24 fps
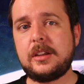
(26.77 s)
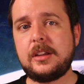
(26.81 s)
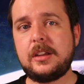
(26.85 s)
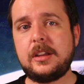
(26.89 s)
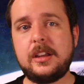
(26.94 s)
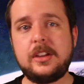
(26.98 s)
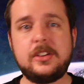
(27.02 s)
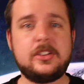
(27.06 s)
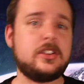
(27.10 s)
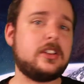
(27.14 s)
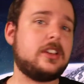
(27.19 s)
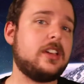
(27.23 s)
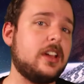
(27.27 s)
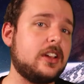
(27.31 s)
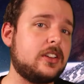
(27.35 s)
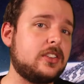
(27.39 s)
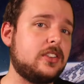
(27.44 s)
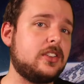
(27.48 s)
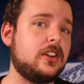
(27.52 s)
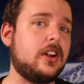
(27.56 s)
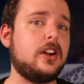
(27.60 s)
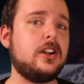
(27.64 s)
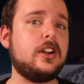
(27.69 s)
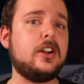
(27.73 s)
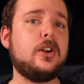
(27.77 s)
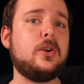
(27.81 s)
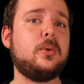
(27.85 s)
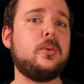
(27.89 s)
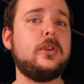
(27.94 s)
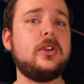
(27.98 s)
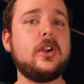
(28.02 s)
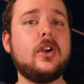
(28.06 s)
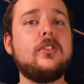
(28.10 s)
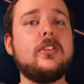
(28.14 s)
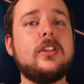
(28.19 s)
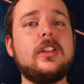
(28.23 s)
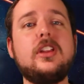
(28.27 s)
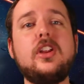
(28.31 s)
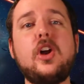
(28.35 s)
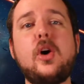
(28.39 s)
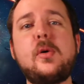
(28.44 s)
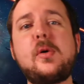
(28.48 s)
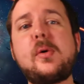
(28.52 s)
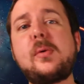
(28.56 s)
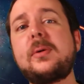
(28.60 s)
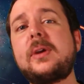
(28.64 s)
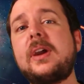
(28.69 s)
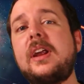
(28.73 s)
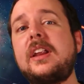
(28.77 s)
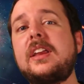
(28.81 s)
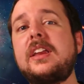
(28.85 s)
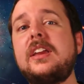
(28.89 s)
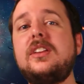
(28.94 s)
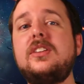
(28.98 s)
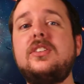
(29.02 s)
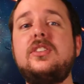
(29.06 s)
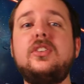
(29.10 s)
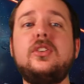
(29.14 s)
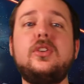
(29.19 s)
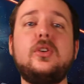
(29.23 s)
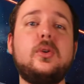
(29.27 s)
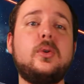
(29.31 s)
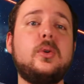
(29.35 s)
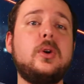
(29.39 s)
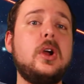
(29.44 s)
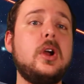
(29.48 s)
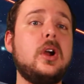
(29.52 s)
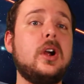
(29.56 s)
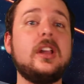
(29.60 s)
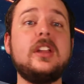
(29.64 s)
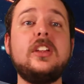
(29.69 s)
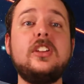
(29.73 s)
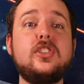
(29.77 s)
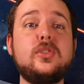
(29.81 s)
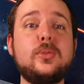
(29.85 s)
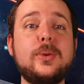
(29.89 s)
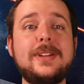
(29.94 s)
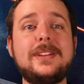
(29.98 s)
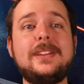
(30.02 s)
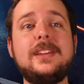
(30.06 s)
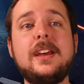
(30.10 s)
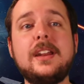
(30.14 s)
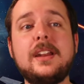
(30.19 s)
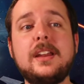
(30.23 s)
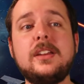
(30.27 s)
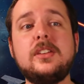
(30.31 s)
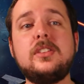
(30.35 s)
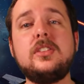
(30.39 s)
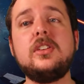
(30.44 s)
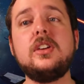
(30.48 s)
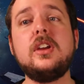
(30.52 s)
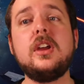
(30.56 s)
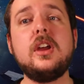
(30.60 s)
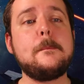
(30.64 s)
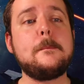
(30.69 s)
It's a Kickstarter, we don't really know what we're getting into, or at least we didn't,